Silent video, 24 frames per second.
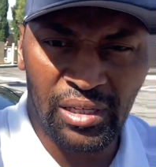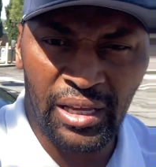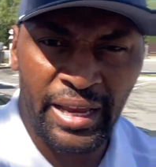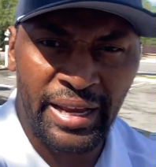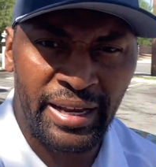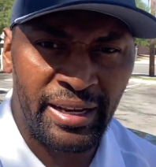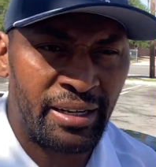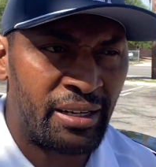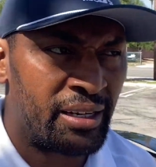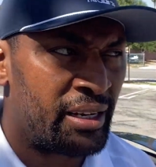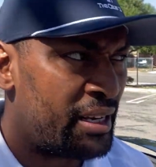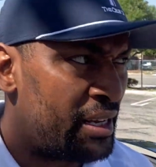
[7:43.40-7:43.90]

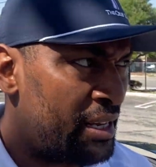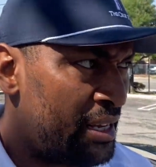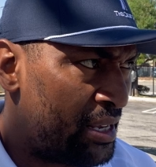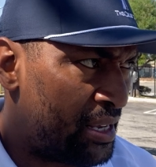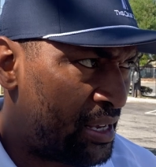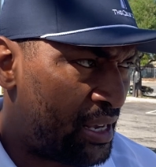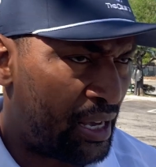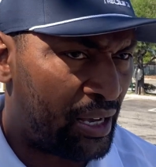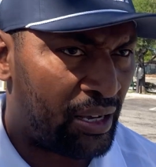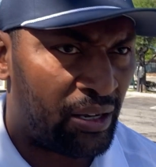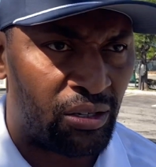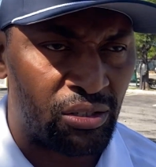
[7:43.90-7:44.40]
and
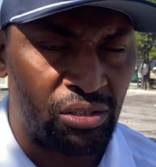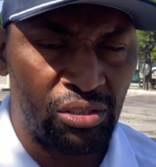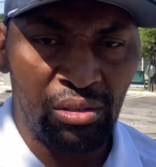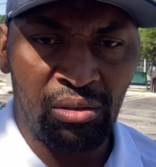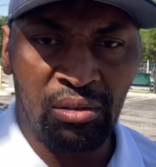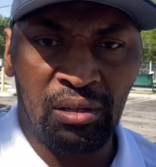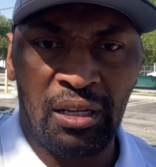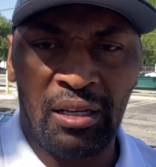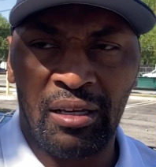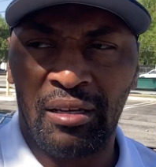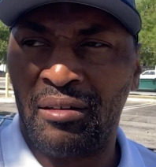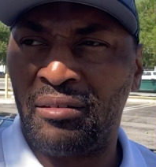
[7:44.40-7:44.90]
I also
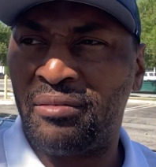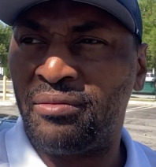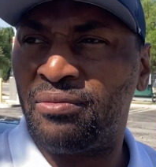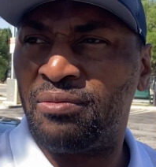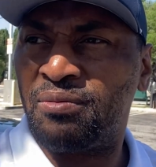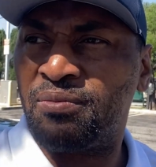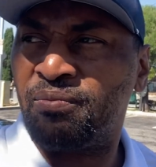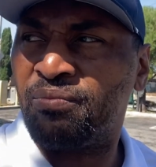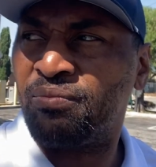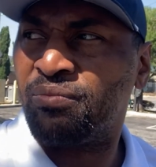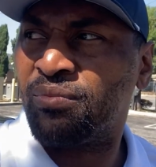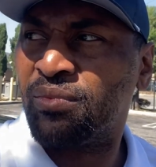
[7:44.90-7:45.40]
love,
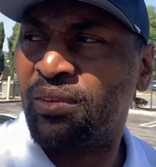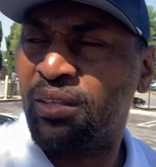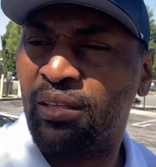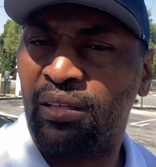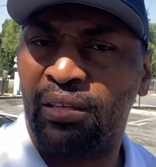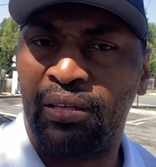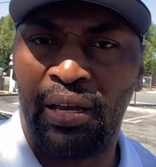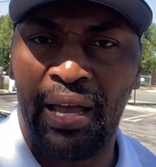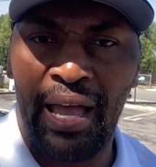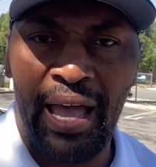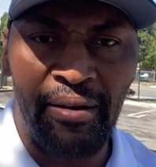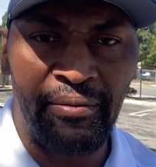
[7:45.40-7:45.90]

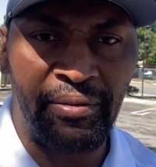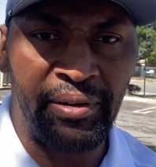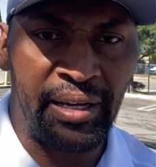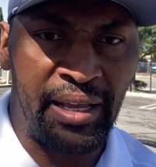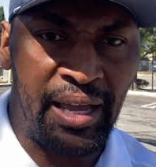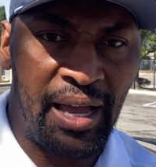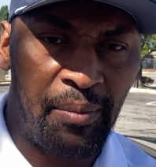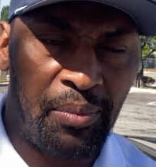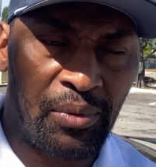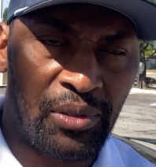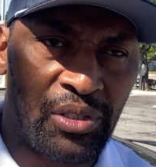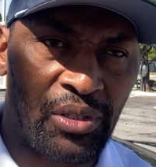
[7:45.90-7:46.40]
you know, having the
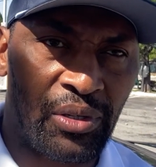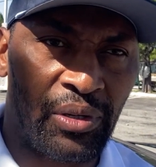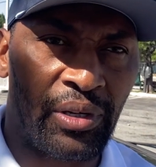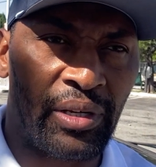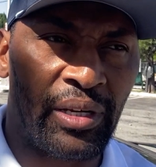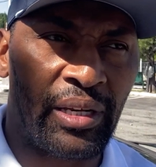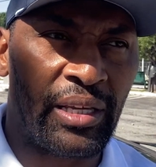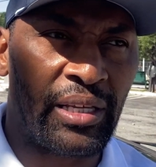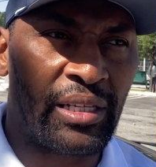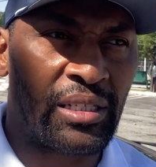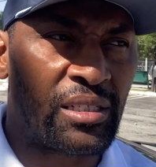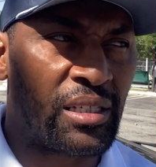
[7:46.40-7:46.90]

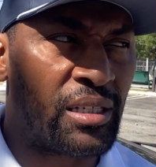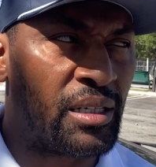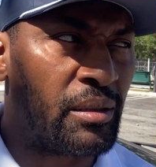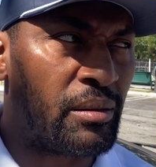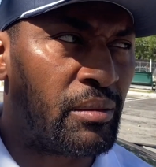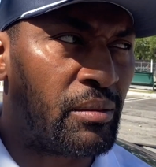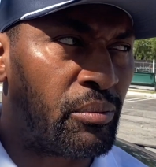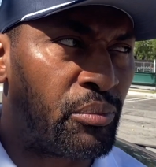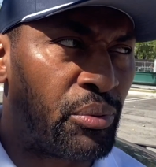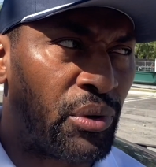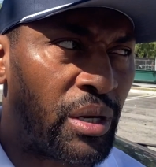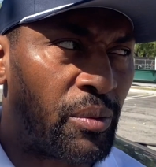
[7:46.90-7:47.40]
opportunity to
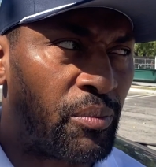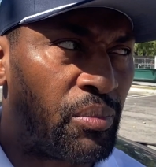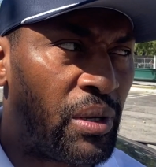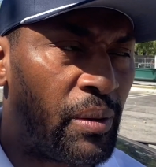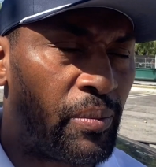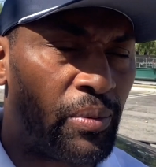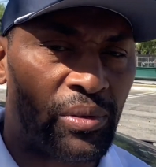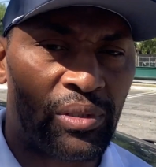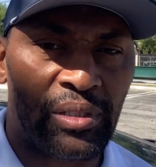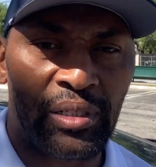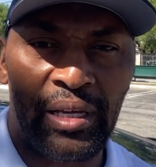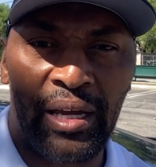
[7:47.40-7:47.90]
bring
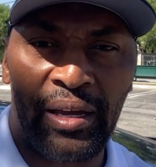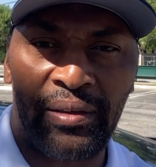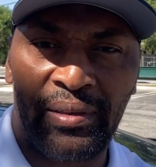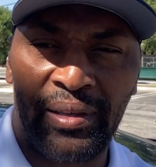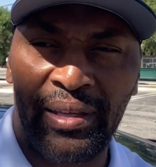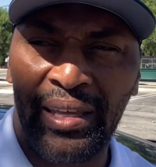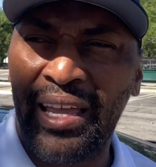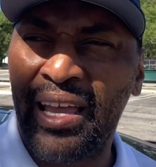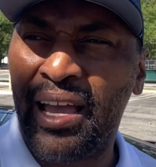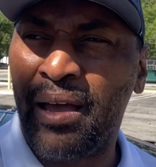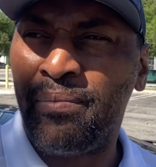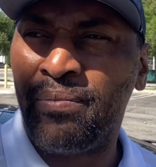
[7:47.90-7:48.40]
people together.
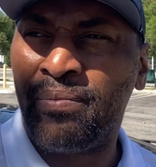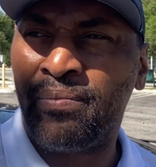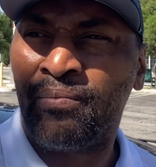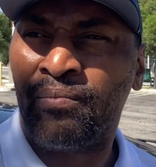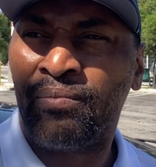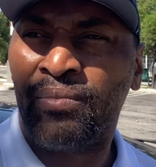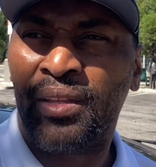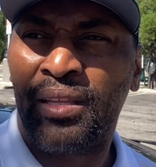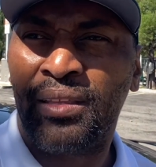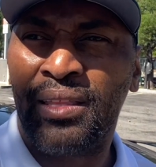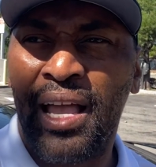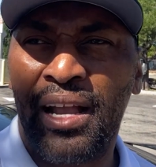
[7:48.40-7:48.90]
Yeah, I'm
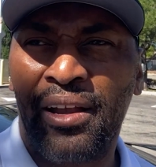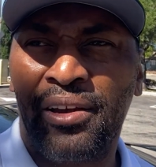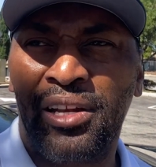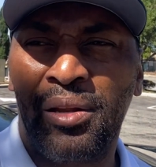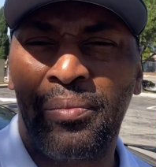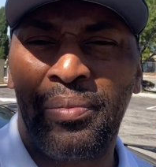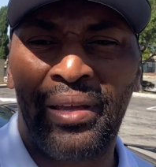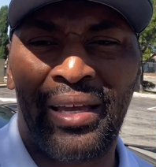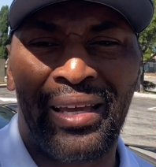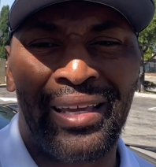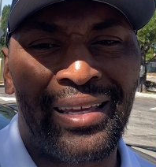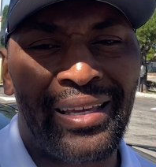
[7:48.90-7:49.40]
not going to
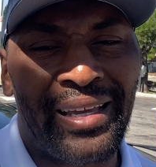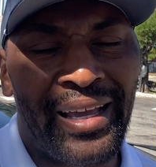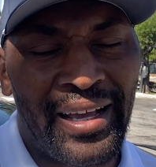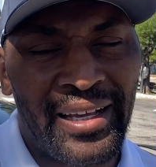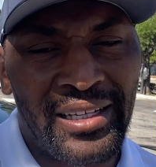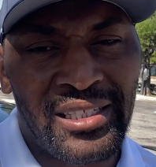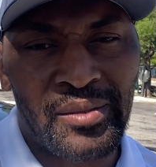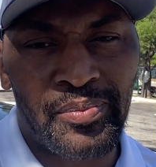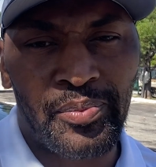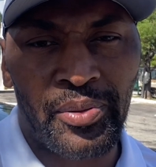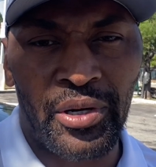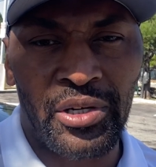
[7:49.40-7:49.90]
be a
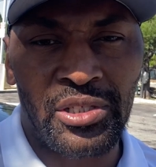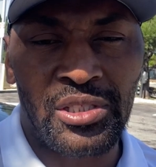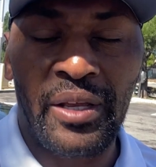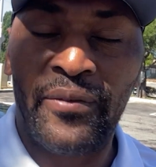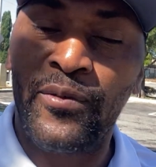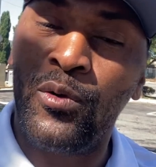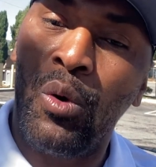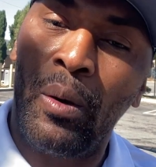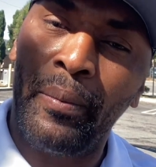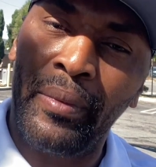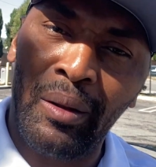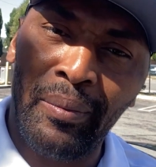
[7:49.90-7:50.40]
yes person. If
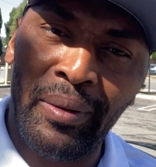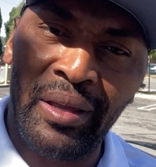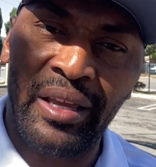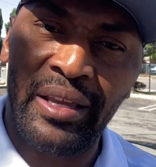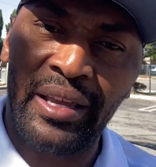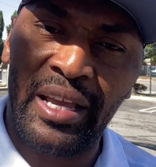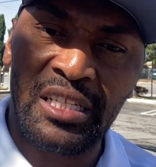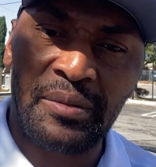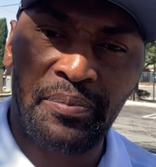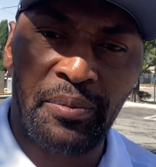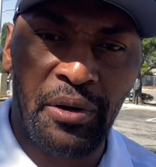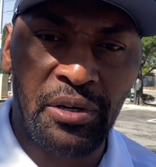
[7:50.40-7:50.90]
you want me to be a
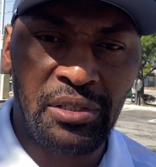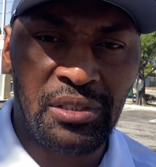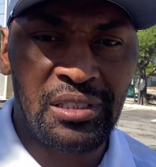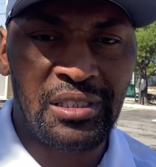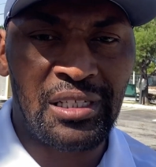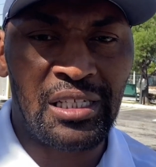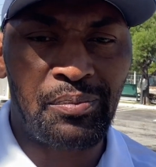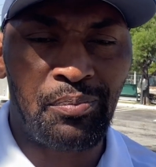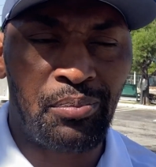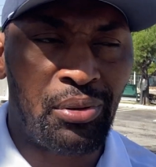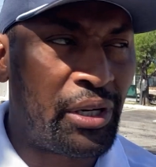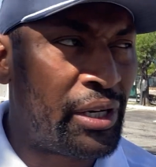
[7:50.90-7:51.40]
yes person,
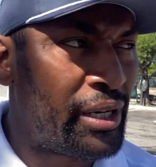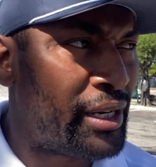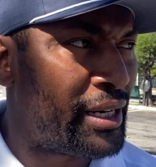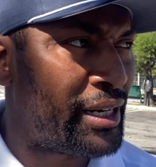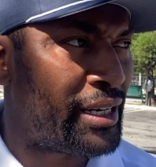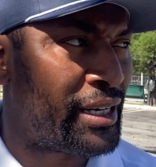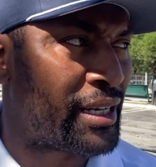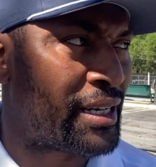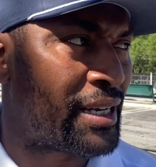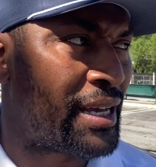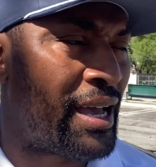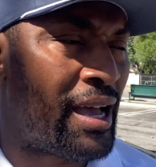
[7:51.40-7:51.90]
just put it in
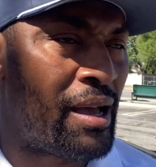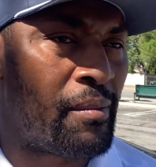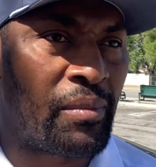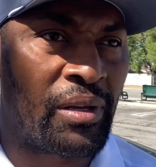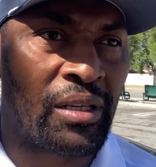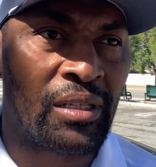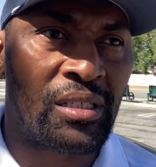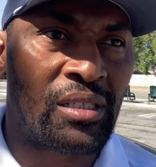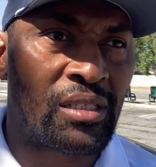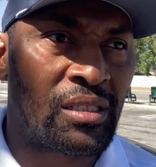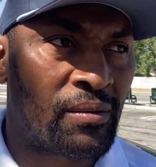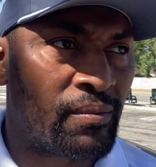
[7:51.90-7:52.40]
the
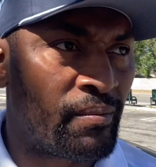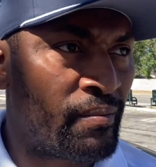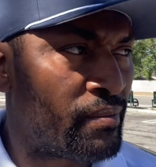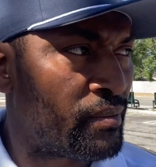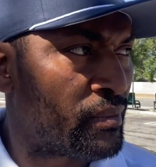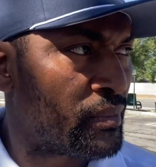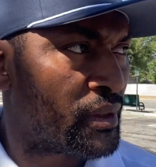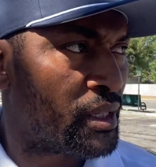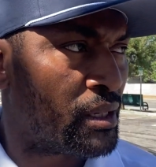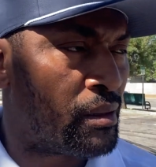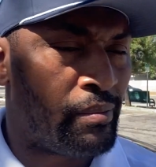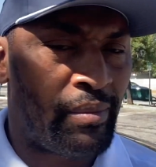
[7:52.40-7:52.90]
comments.
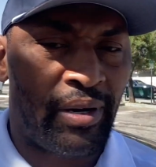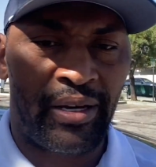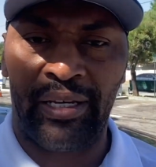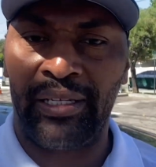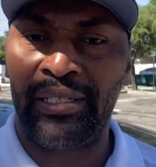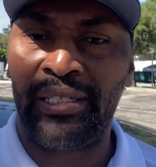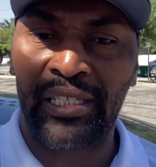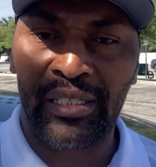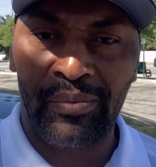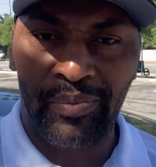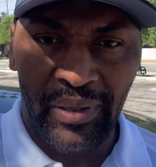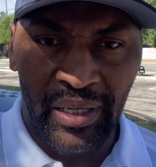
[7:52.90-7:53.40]
Metta,
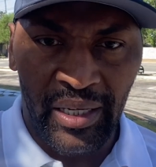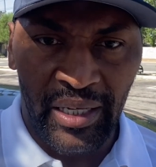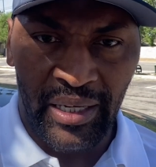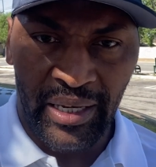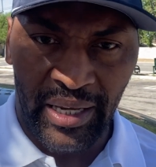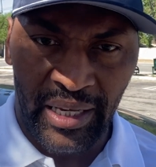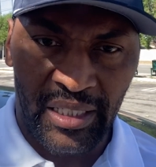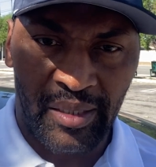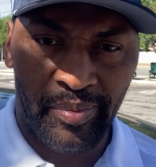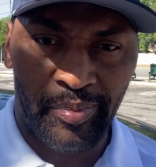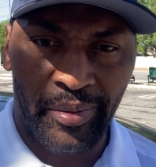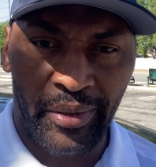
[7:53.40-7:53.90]
just be a
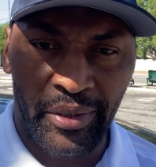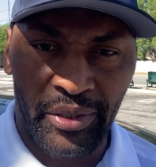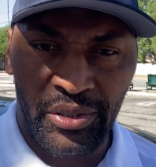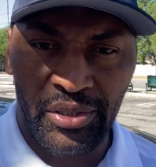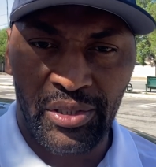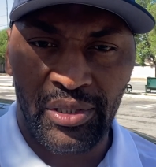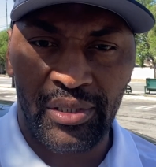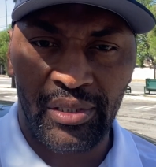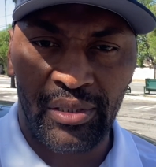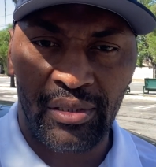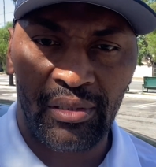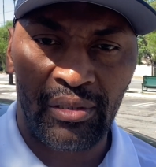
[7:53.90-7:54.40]
yes
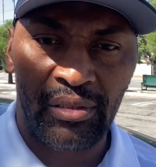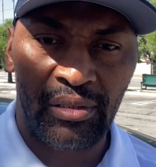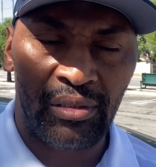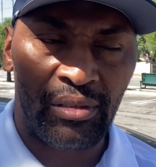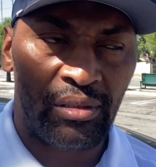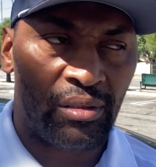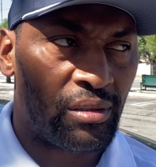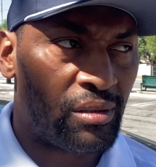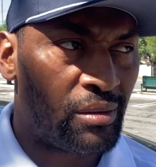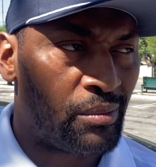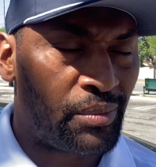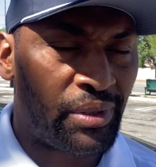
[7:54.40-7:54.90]
person.
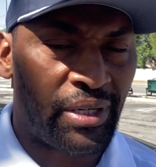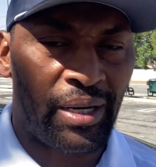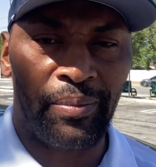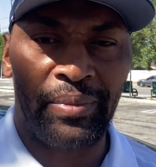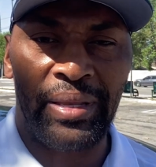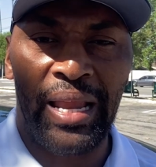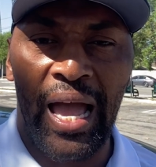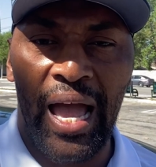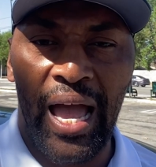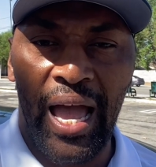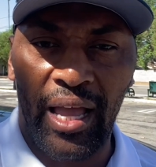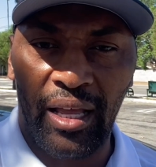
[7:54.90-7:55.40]
But I'm
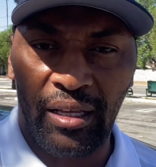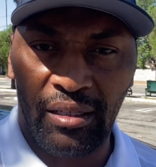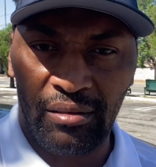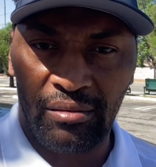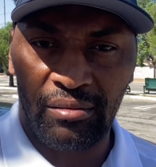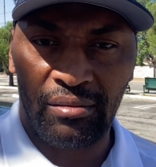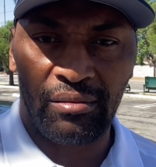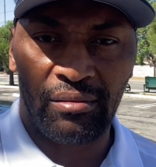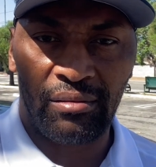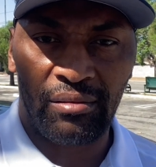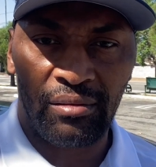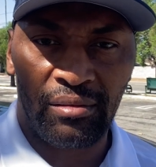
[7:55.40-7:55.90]
not,
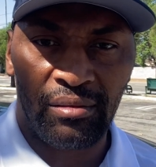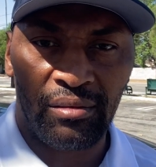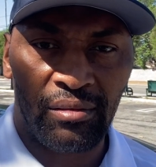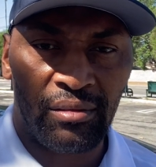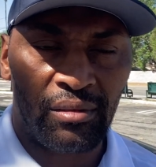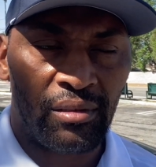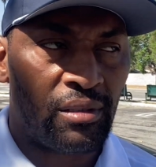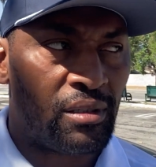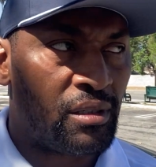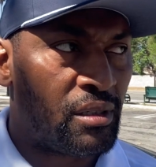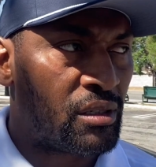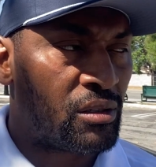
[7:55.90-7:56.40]

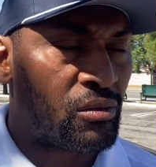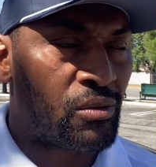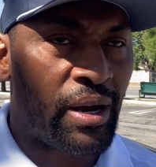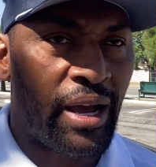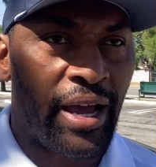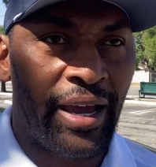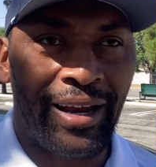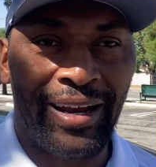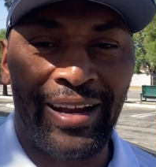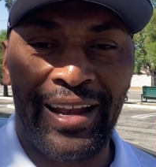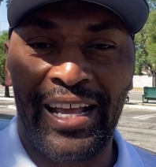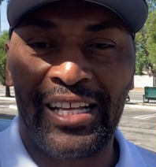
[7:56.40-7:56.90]

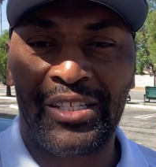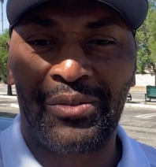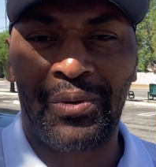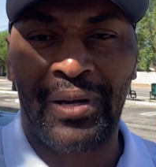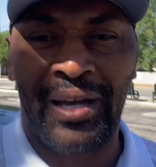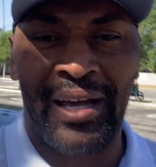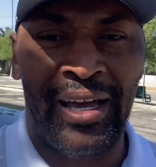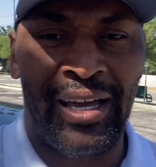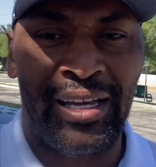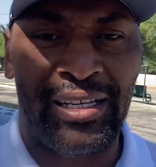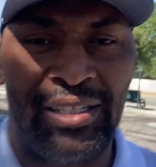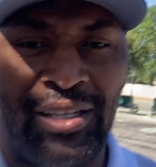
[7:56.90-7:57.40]
right? And that's
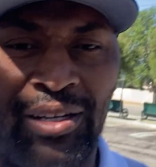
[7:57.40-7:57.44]
why, you